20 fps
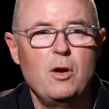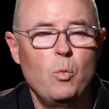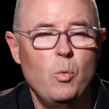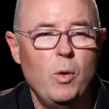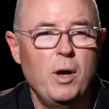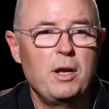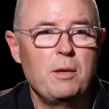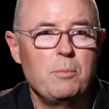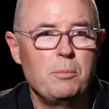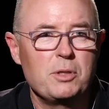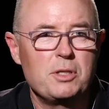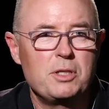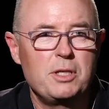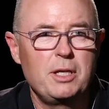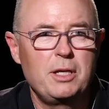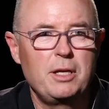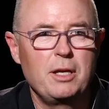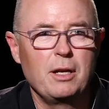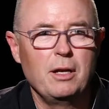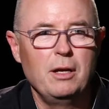One in
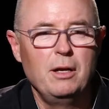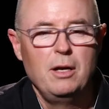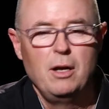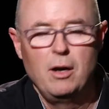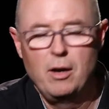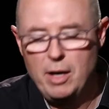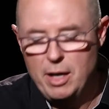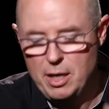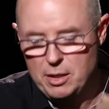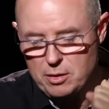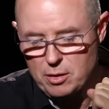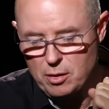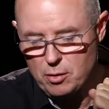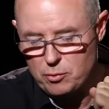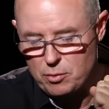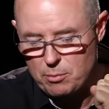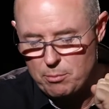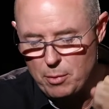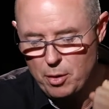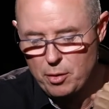particular, I had to
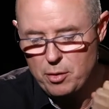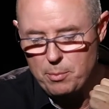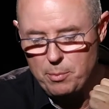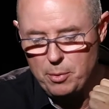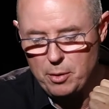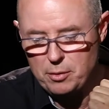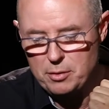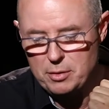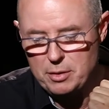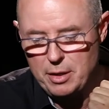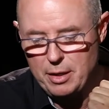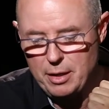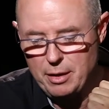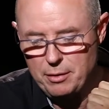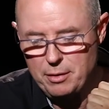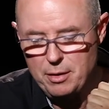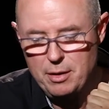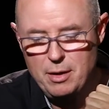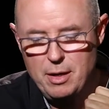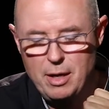hold a monopod
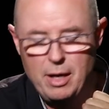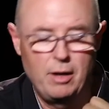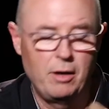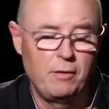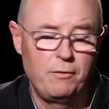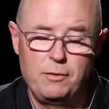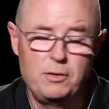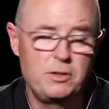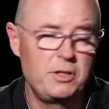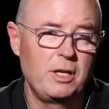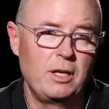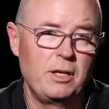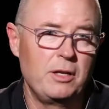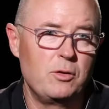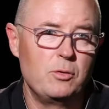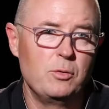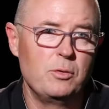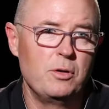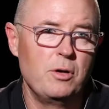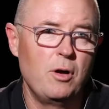down and I physically
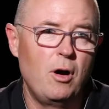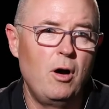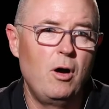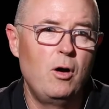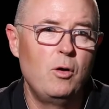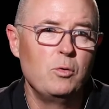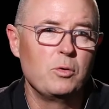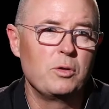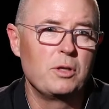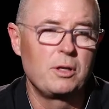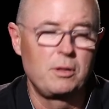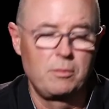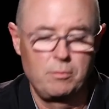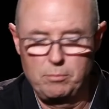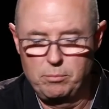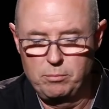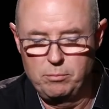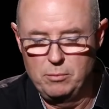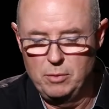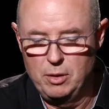couldn't hold the
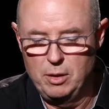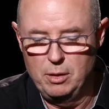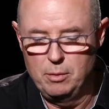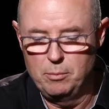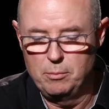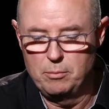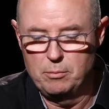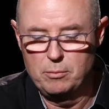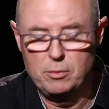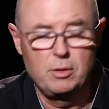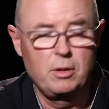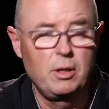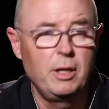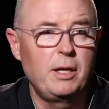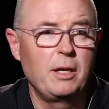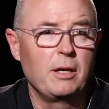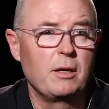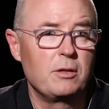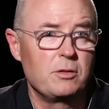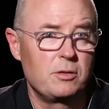
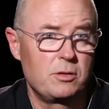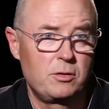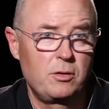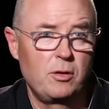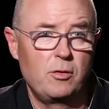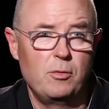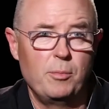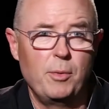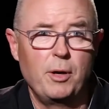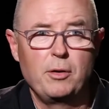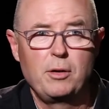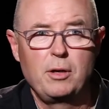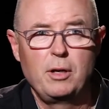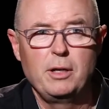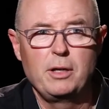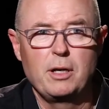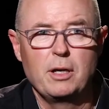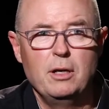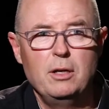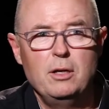clicker because it's got a remote
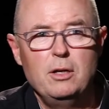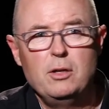clicker.